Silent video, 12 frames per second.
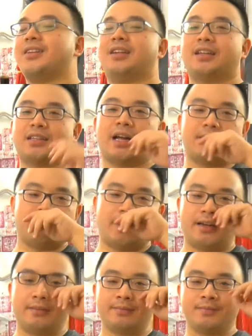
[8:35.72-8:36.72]
like that,
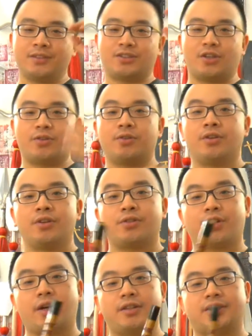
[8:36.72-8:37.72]
right? So
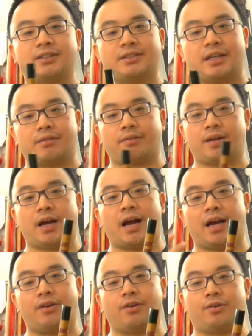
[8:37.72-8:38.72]
try to stick with the
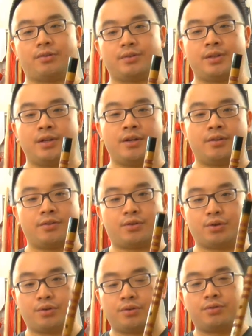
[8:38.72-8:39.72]
high notes
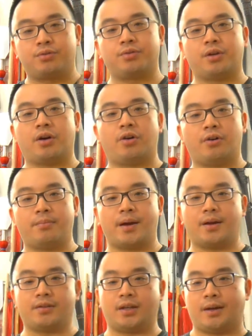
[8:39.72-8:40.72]
to do the whole
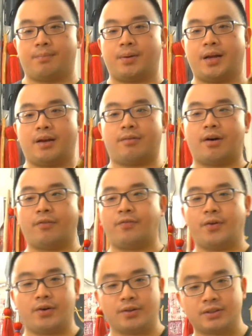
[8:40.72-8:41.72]
melody and play around
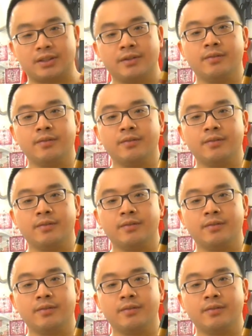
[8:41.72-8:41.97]
first.